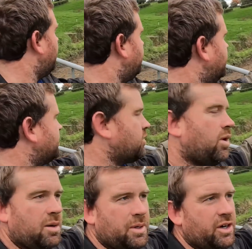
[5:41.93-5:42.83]
Like, there is
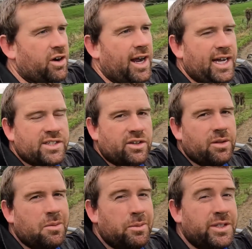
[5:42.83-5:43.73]
quite a bit of grass on
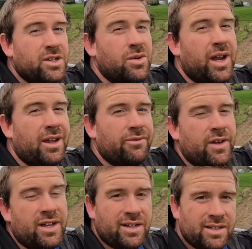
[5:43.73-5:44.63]
them, and we do have
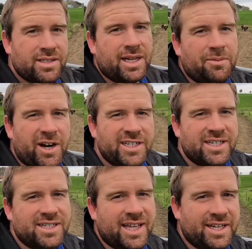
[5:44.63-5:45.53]
some
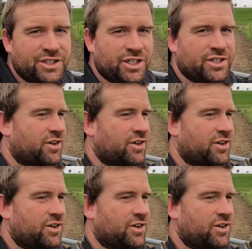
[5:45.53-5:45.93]
races that are just